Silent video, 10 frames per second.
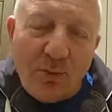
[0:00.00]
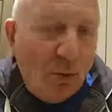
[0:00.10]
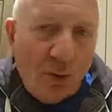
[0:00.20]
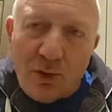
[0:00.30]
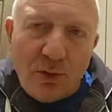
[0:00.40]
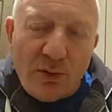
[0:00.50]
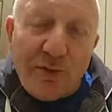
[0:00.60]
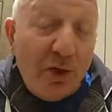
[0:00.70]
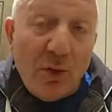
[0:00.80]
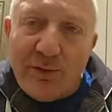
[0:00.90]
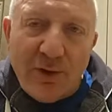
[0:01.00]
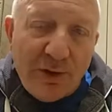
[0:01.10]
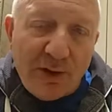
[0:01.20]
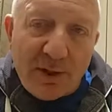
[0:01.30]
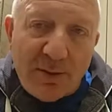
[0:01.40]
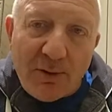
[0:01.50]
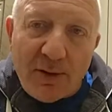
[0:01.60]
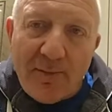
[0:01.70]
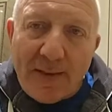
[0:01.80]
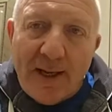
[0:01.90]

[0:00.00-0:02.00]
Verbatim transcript: The world, the universe is a mirror.